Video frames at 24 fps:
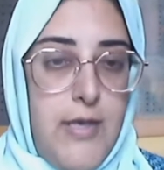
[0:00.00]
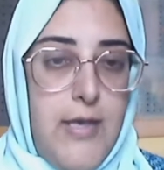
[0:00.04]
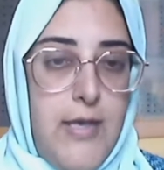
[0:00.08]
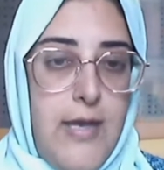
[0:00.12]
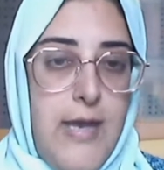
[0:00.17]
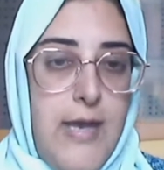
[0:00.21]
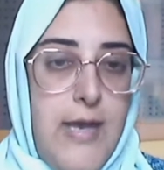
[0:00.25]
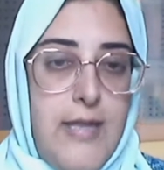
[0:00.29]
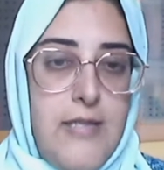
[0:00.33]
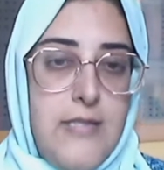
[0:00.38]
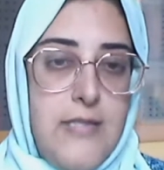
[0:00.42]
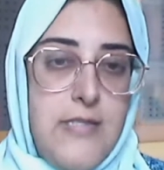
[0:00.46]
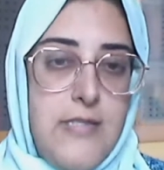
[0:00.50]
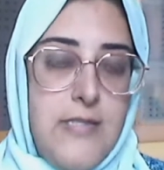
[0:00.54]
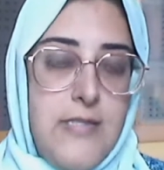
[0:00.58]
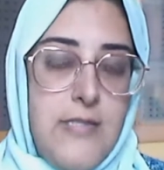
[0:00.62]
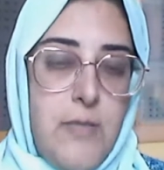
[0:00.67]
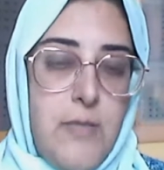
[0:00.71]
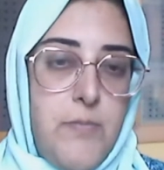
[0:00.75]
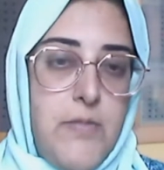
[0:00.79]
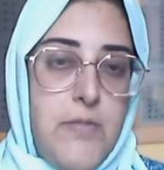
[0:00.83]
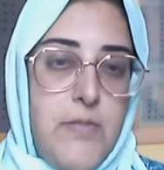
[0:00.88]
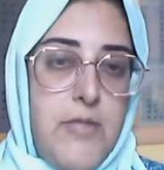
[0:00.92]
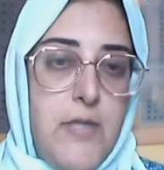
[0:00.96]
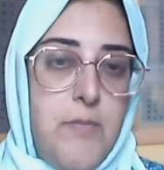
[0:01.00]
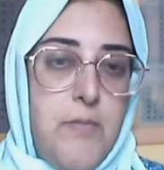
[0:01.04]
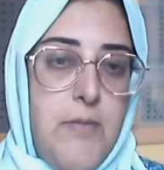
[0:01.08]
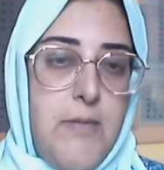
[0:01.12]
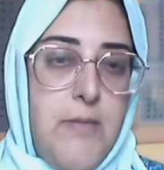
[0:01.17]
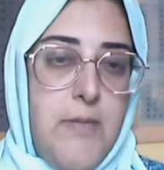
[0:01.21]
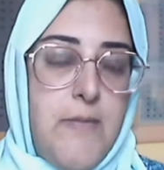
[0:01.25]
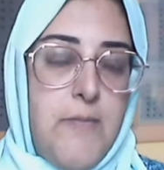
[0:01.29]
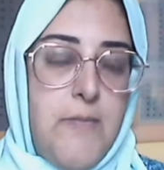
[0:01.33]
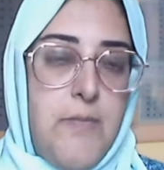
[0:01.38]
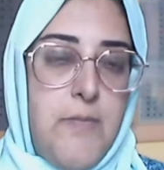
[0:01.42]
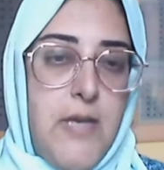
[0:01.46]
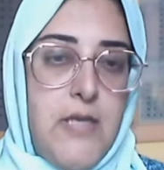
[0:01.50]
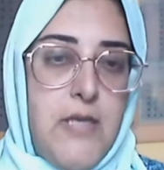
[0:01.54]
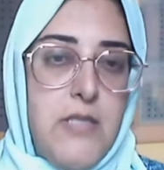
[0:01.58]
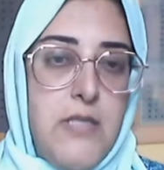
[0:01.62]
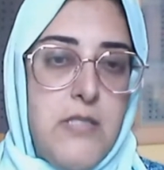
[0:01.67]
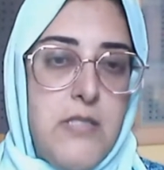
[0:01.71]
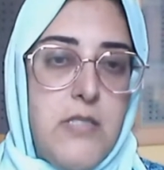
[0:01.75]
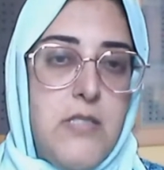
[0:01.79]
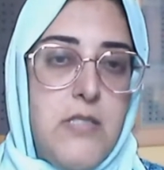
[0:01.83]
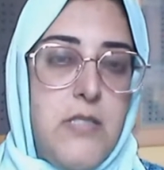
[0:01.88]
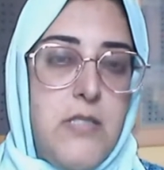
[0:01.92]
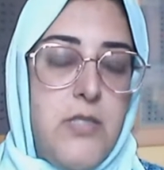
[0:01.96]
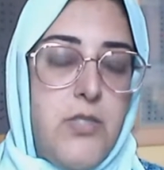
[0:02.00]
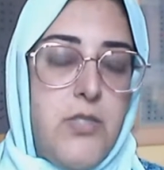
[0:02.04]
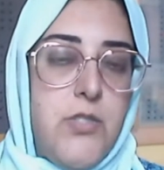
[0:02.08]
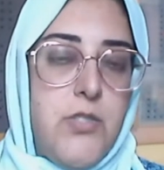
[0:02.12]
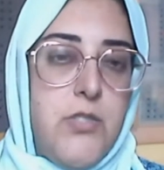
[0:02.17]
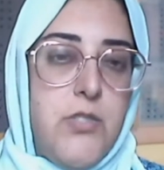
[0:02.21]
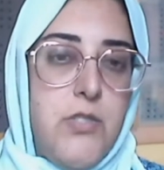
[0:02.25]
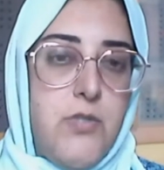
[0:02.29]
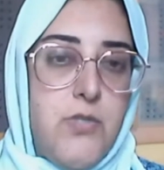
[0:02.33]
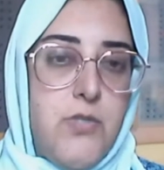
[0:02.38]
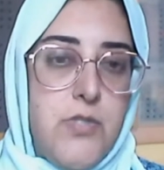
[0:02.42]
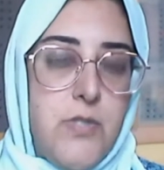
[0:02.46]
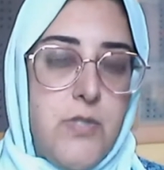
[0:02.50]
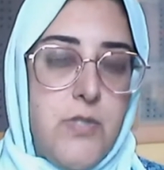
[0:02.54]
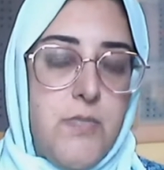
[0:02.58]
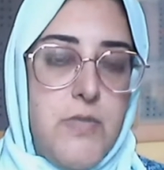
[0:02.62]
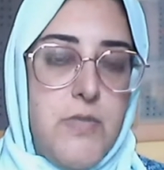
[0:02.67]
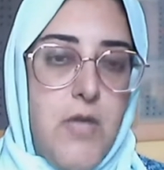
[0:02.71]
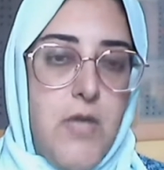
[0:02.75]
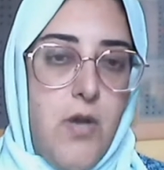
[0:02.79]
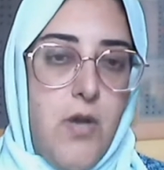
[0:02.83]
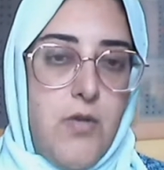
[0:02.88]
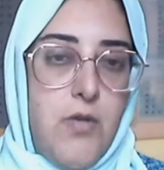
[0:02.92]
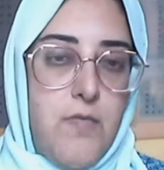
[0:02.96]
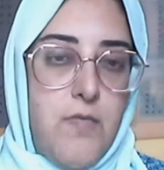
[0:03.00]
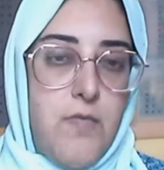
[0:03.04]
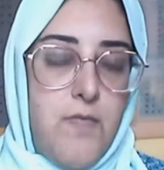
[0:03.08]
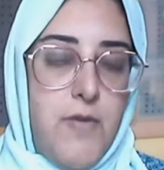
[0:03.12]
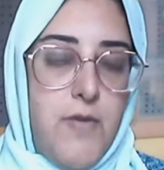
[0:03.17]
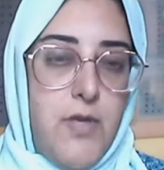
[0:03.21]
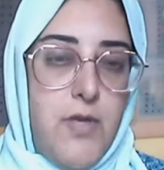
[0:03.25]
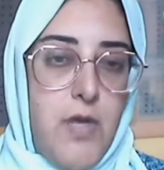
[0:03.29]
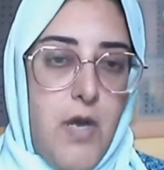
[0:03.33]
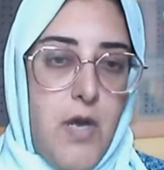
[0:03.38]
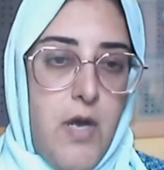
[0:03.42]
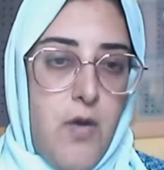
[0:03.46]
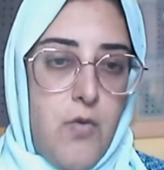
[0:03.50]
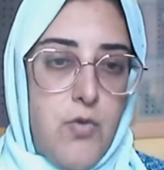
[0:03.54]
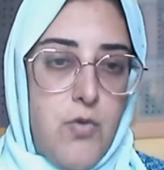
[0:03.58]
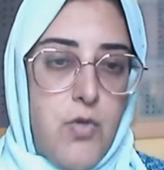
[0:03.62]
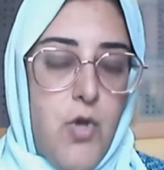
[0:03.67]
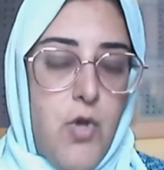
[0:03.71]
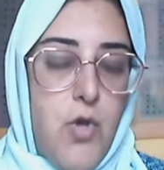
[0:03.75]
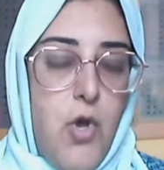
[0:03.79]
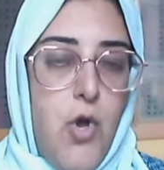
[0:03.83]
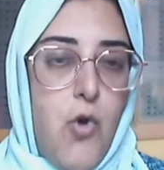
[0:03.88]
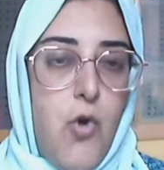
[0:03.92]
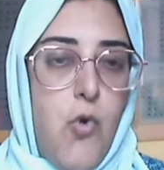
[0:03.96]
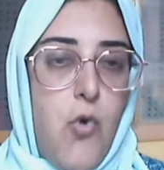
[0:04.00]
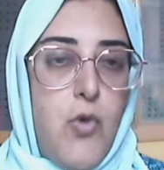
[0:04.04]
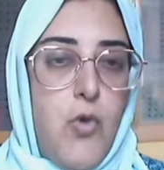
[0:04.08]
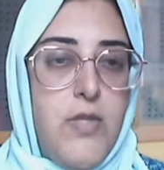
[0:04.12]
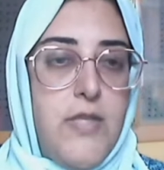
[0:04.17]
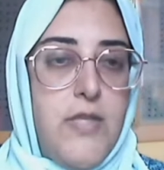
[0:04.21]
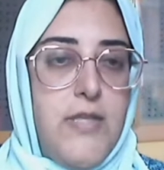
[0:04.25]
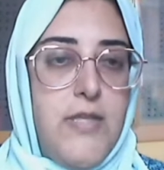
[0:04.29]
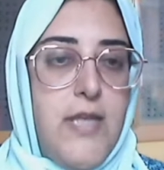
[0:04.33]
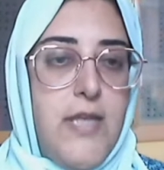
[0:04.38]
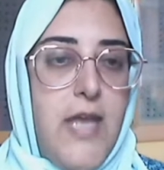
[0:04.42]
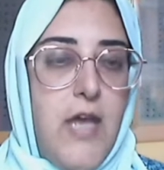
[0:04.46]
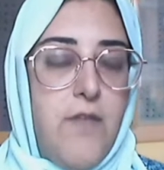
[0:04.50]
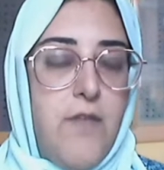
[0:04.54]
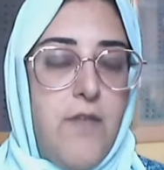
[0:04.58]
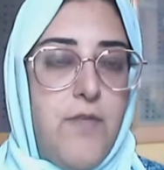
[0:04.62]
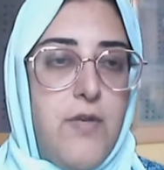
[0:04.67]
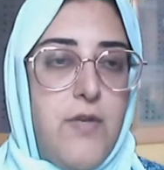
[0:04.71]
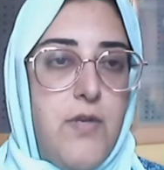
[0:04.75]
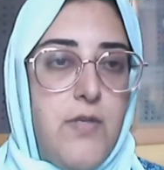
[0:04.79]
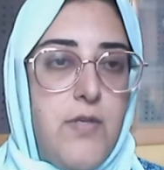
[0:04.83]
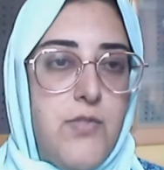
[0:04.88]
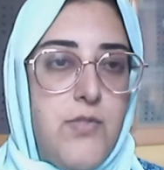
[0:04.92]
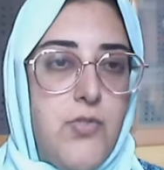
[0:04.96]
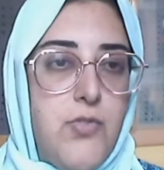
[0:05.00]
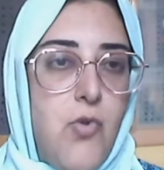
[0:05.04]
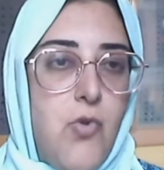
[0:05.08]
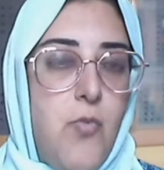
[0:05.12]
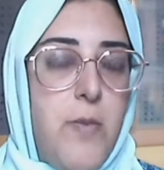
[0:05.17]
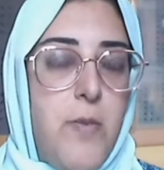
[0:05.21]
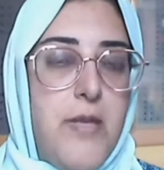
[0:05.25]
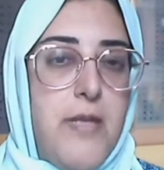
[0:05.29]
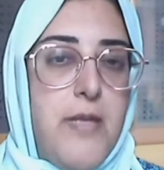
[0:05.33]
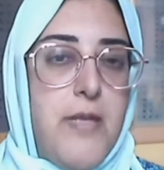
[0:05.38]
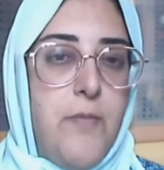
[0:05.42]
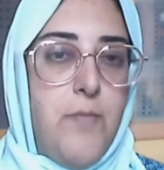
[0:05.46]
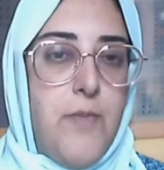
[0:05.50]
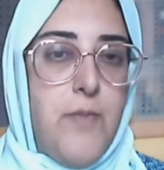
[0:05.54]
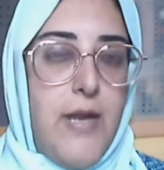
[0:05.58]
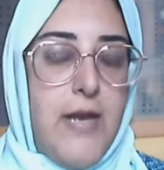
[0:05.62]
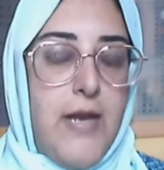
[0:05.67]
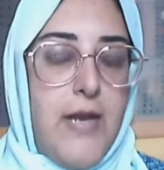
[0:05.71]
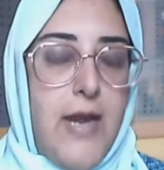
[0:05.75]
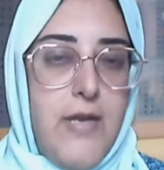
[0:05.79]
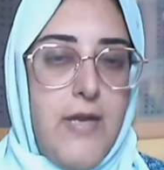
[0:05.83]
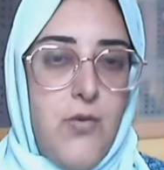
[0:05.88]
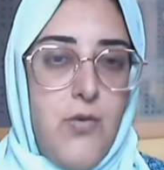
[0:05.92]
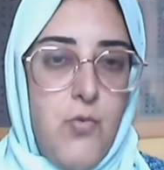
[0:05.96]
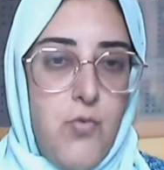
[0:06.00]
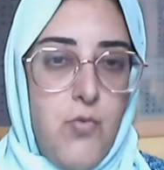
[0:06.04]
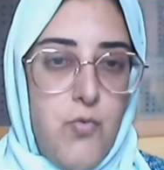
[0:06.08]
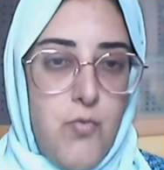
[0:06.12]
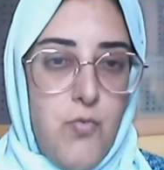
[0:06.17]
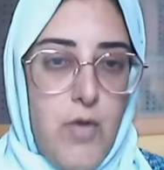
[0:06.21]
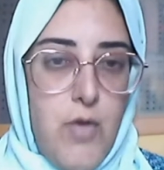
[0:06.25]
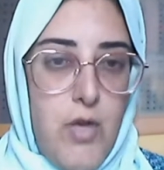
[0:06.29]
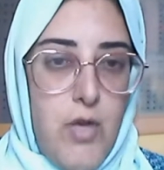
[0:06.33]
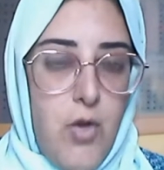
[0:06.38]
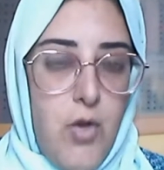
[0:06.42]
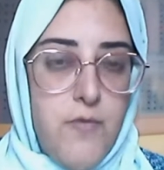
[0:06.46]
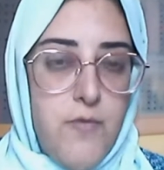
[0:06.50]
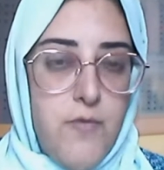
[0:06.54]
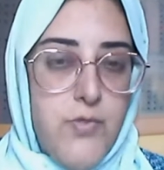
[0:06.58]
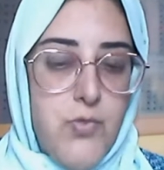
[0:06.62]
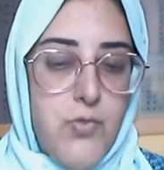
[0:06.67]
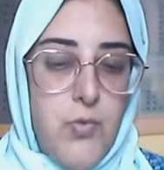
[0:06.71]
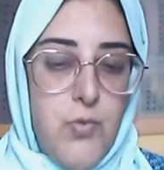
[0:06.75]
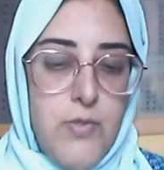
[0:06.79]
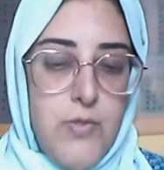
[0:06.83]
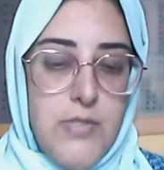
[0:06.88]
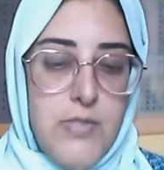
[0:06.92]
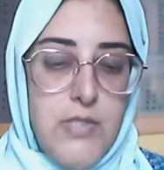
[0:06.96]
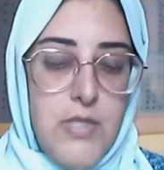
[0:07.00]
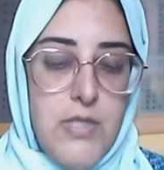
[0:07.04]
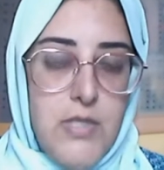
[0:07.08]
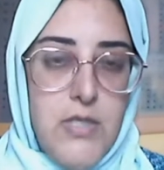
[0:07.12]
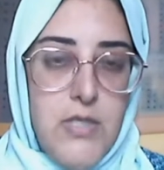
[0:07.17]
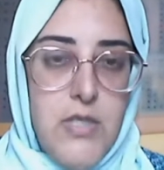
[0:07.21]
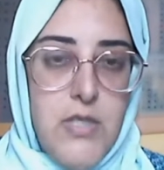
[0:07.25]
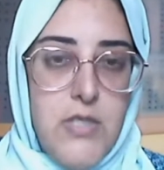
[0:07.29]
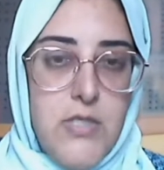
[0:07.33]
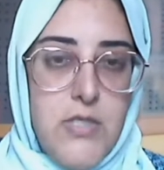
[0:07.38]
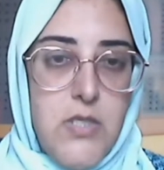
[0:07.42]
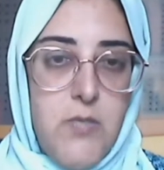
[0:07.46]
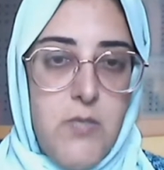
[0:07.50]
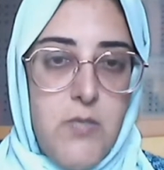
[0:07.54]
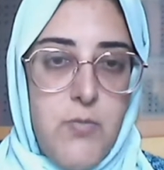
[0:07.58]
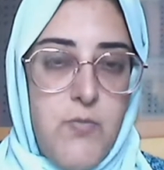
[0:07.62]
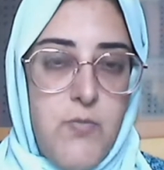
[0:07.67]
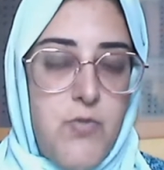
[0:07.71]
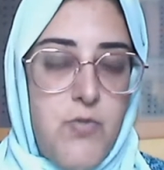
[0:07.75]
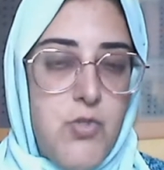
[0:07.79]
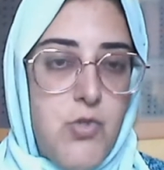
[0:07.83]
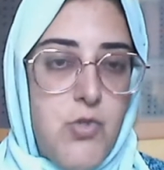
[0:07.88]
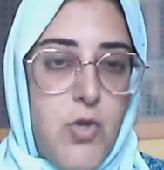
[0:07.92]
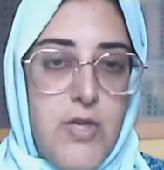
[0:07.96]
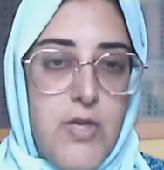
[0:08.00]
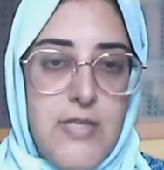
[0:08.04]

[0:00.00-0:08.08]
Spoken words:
And this is something that maybe parents and teachers need to sit down and figure out. Or that they have so many, like I know a lot of schools in the third term, you've just got